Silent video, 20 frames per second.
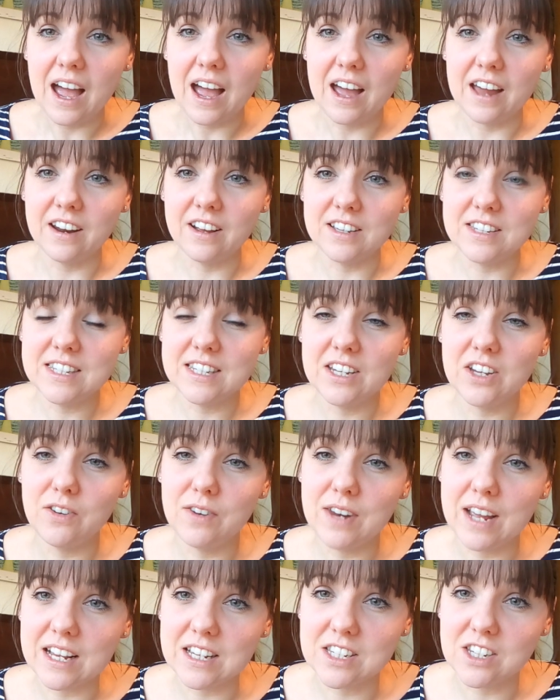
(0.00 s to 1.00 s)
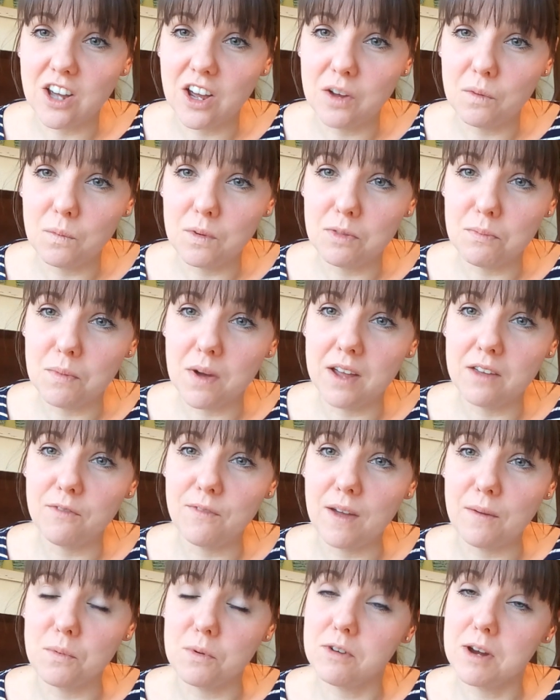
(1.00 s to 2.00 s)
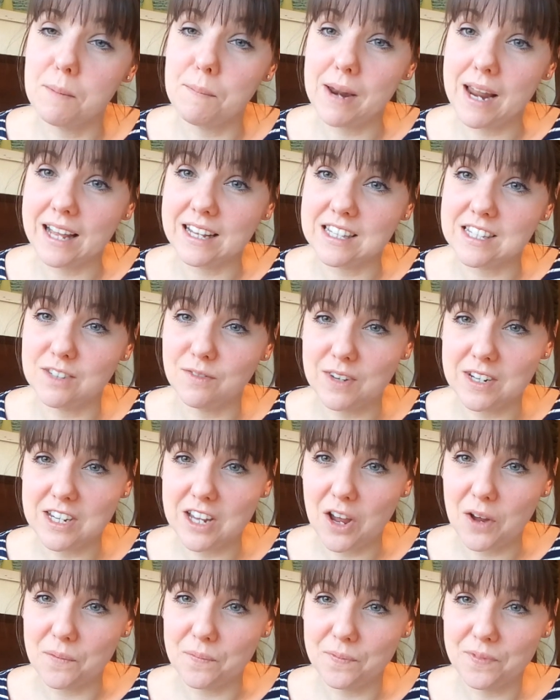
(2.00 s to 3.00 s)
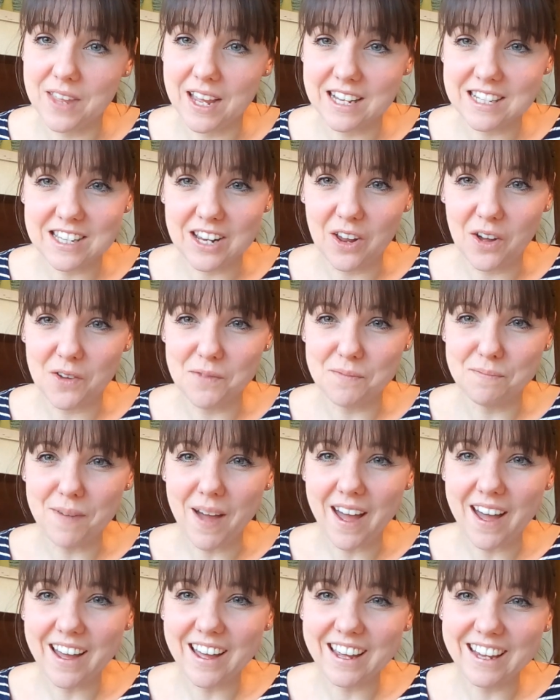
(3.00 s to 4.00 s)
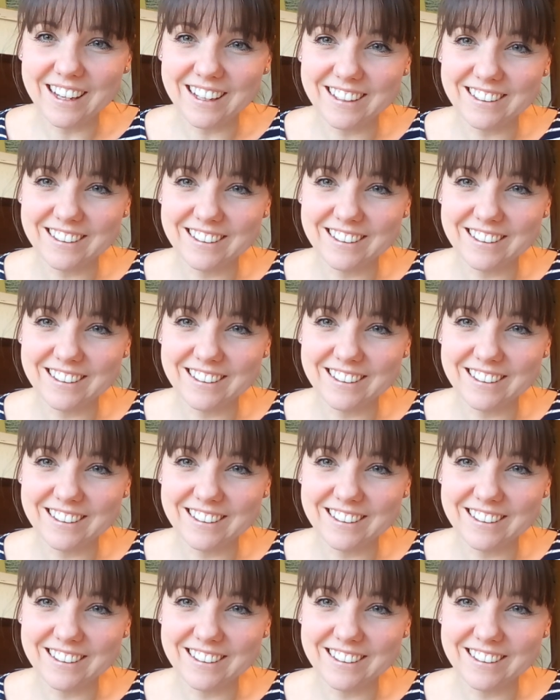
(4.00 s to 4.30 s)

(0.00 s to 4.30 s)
And I'll see you next time with my February plans video. Thanks a lot. Bye.